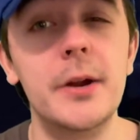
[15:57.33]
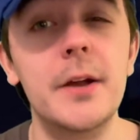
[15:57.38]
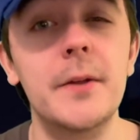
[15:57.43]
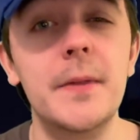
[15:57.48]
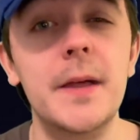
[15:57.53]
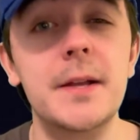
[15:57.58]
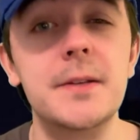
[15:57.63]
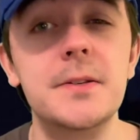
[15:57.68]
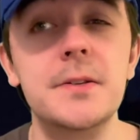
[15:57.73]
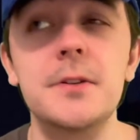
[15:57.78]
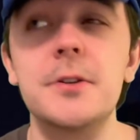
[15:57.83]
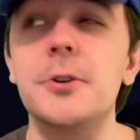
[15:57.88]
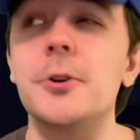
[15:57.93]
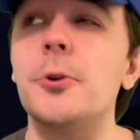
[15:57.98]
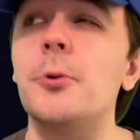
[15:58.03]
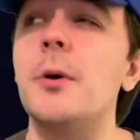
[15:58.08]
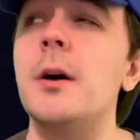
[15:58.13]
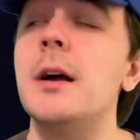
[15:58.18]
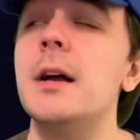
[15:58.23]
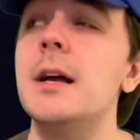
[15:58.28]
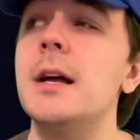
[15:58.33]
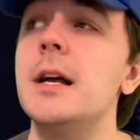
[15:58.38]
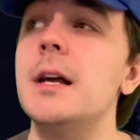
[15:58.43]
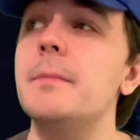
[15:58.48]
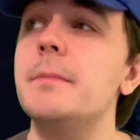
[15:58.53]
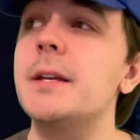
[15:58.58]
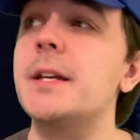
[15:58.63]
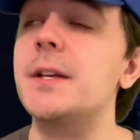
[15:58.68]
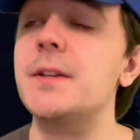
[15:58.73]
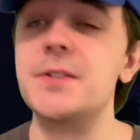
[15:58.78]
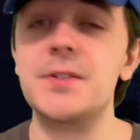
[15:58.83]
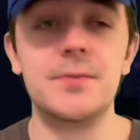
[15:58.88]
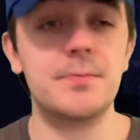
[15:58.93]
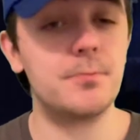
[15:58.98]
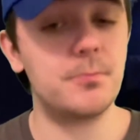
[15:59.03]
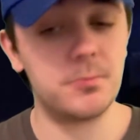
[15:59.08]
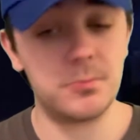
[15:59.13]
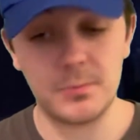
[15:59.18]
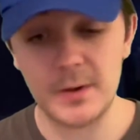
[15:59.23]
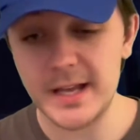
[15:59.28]
on that too because
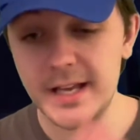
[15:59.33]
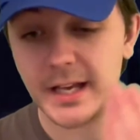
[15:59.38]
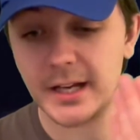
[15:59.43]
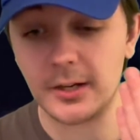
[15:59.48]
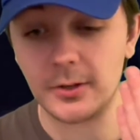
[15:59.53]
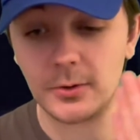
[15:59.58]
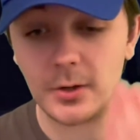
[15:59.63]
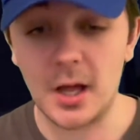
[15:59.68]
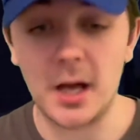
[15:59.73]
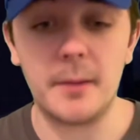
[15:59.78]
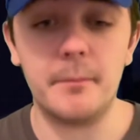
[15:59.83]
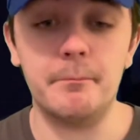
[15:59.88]
we get a lot